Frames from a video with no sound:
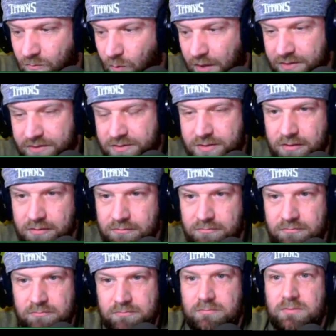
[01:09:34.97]
wants hey, to.
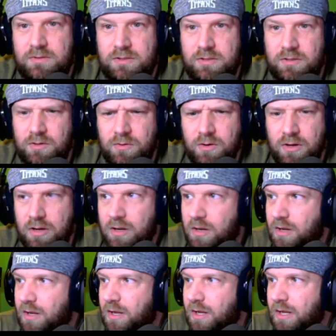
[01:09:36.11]
What's up? What's
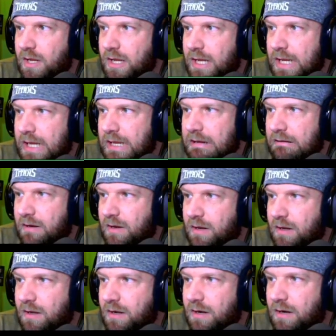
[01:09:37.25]
up, Beast?
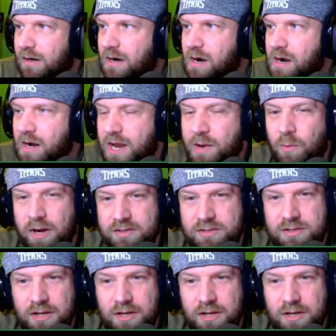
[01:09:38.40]
What's going on, man? He wants